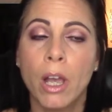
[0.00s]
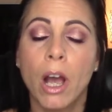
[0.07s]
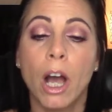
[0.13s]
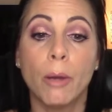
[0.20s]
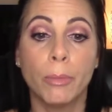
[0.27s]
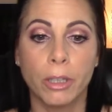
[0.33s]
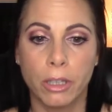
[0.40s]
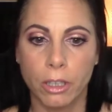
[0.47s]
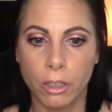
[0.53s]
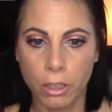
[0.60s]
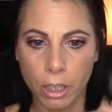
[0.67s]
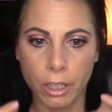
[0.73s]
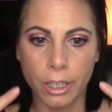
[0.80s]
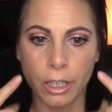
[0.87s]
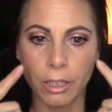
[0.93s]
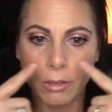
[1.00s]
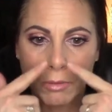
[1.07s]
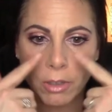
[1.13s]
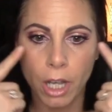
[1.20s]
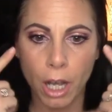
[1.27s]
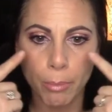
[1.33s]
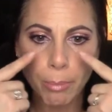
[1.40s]
I'm a little hooded,
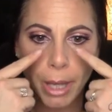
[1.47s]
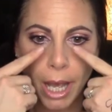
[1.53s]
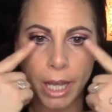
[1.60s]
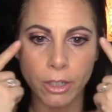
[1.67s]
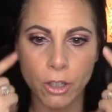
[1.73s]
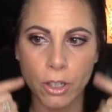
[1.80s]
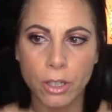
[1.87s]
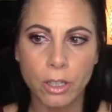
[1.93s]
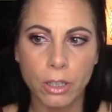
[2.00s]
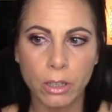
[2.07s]
not bad, just a